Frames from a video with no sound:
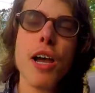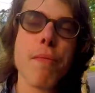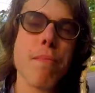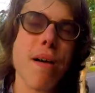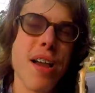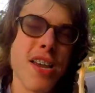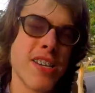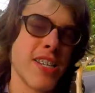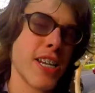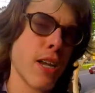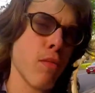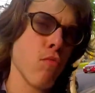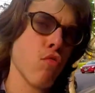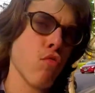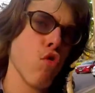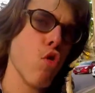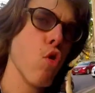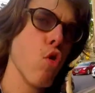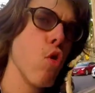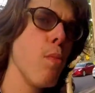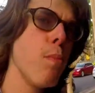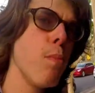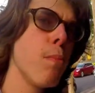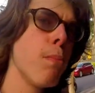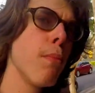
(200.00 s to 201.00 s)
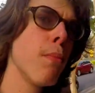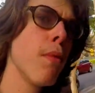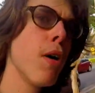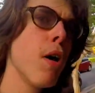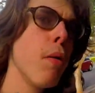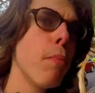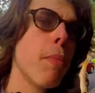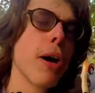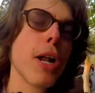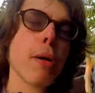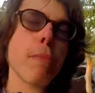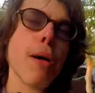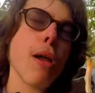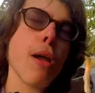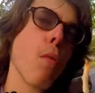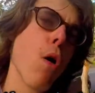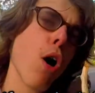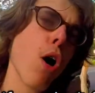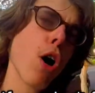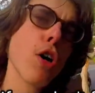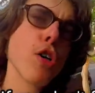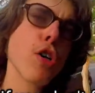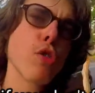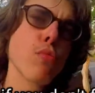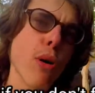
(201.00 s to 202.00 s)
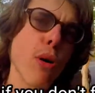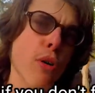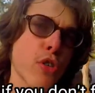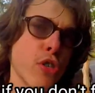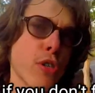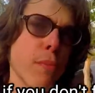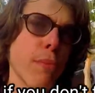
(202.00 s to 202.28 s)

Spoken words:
It may seem rude, but it may work as well.